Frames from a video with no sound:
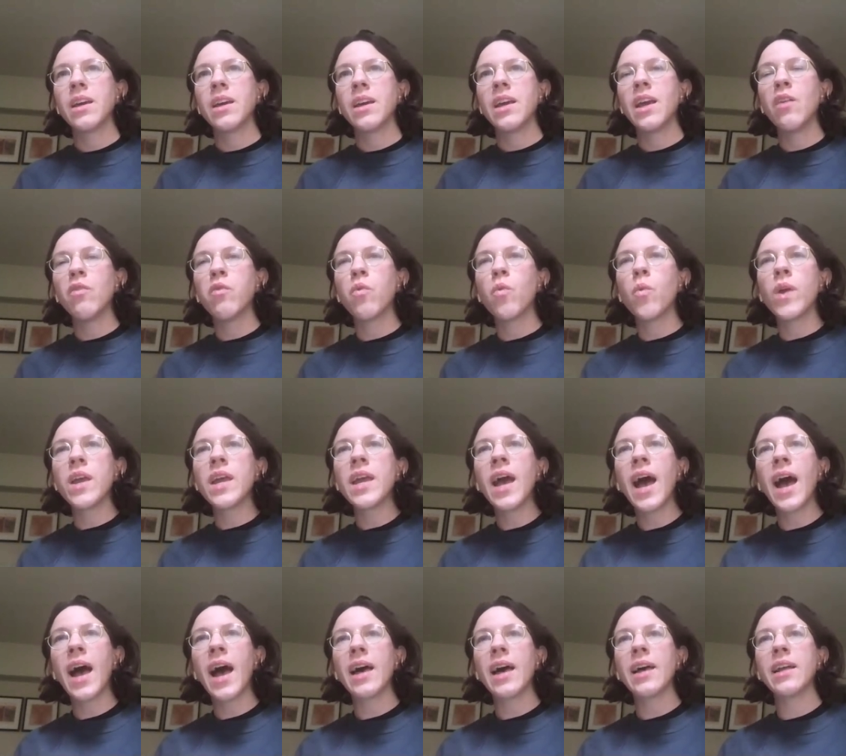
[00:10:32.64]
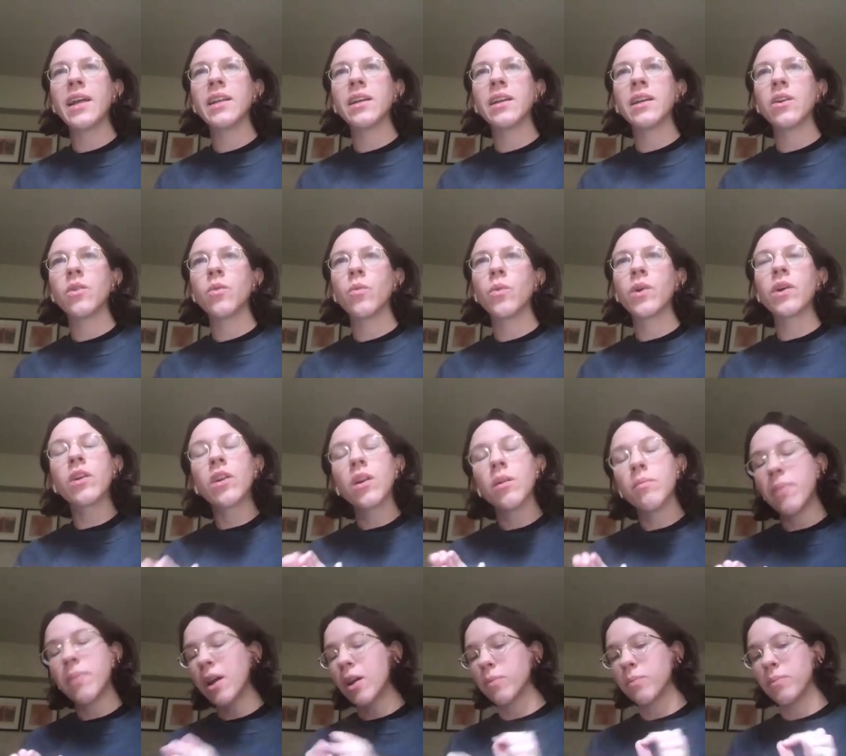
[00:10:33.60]
If we're in a
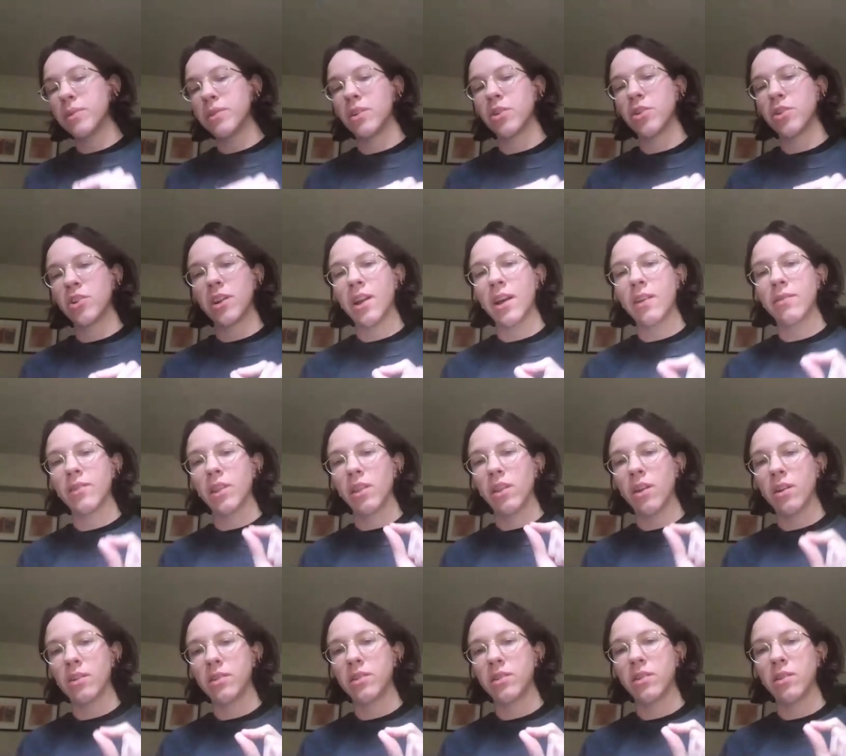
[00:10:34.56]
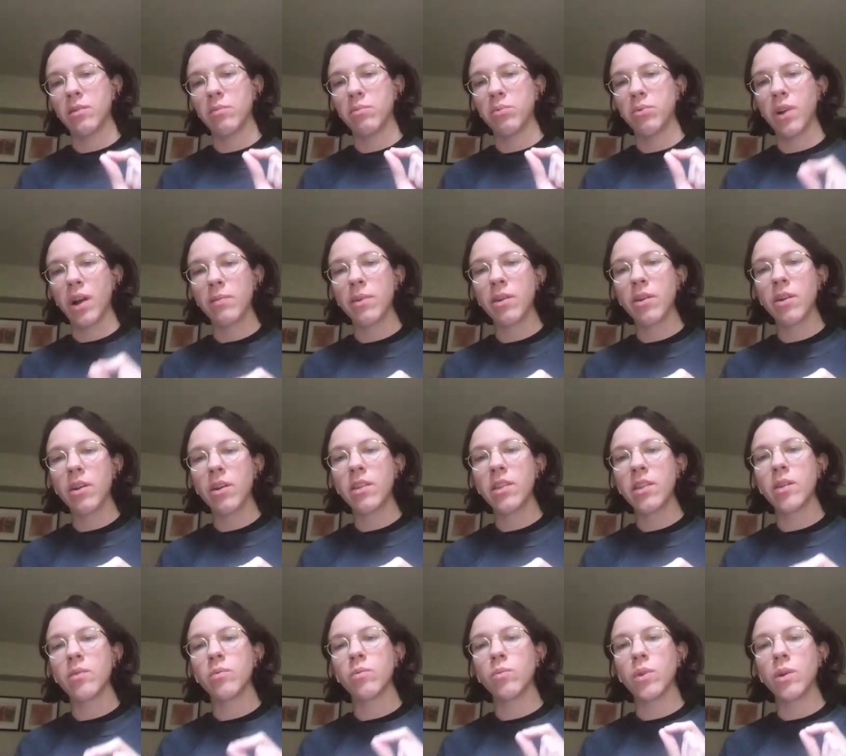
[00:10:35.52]
better position having lost the primary
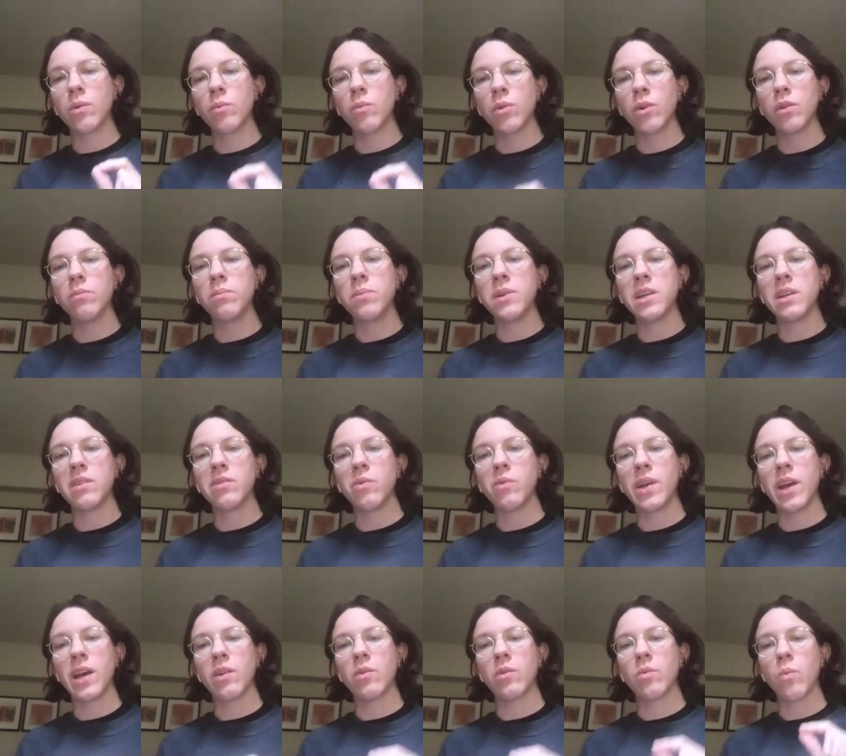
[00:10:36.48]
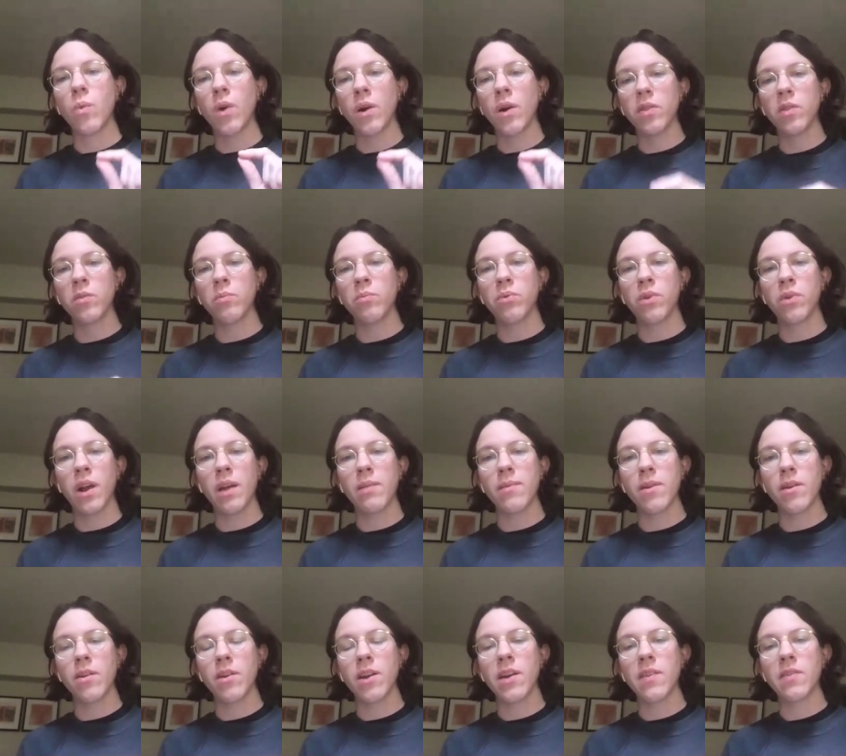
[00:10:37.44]
than we would be if we had won the
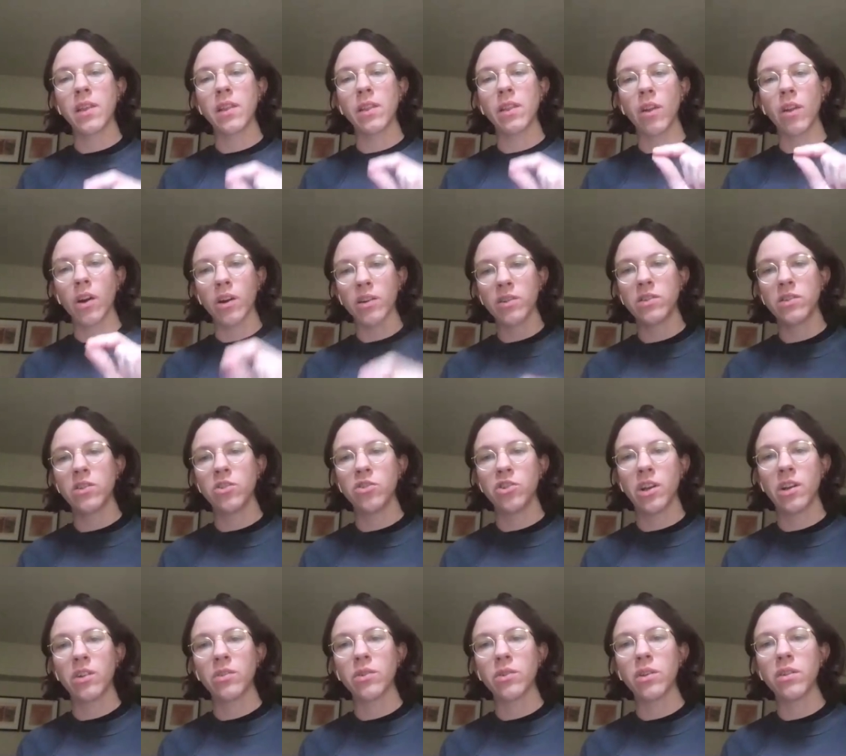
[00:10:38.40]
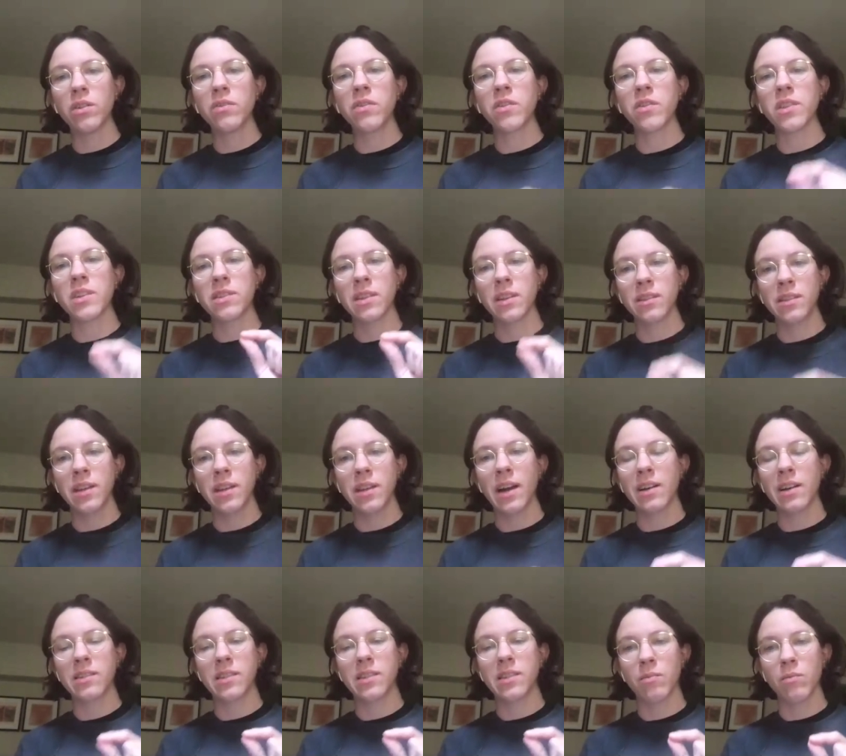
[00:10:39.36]
primary and then lost the general for this
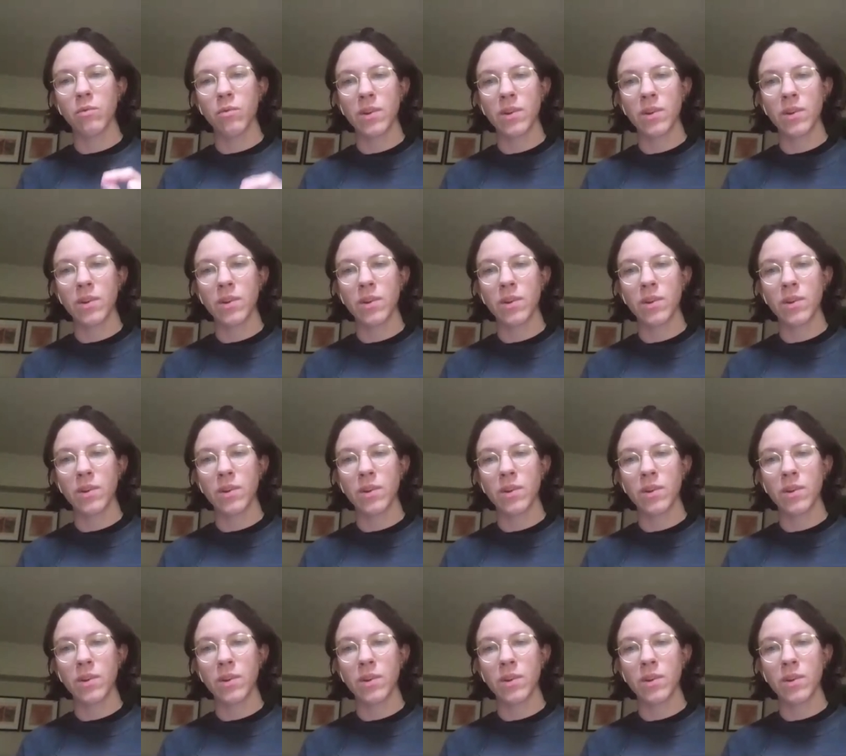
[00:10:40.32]
exact same